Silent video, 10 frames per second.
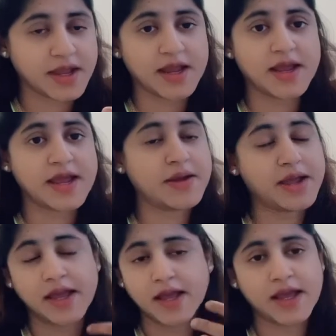
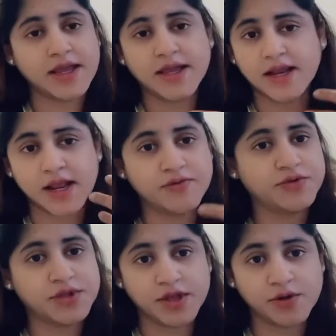again
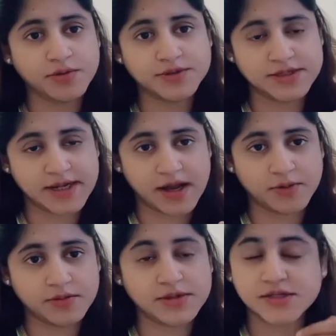everything goes
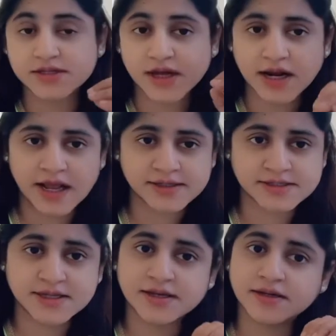down. This is a
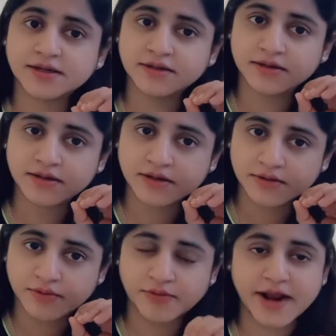classical
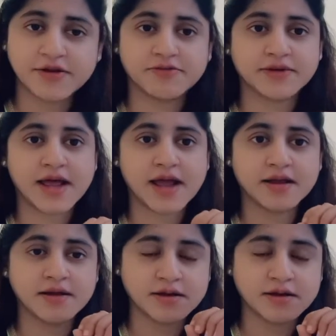red flag